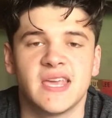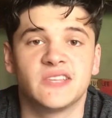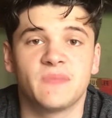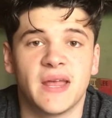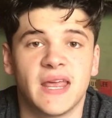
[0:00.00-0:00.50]

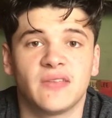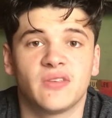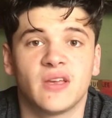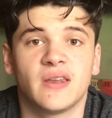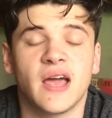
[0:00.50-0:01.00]
He's
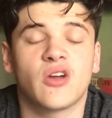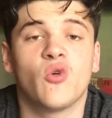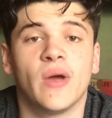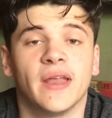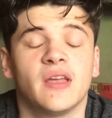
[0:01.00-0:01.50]
made not
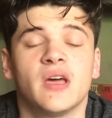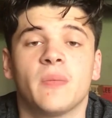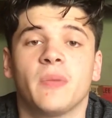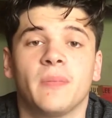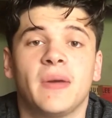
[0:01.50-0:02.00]
quit,
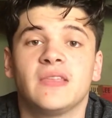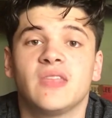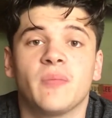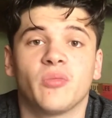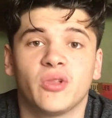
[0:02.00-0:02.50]
but made
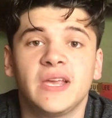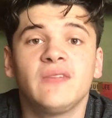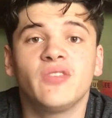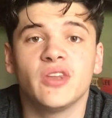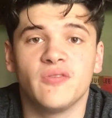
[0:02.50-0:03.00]
them
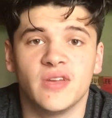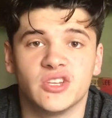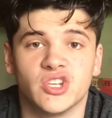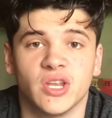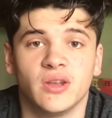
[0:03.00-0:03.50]
leave the
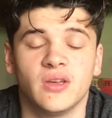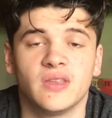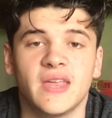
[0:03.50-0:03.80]
division.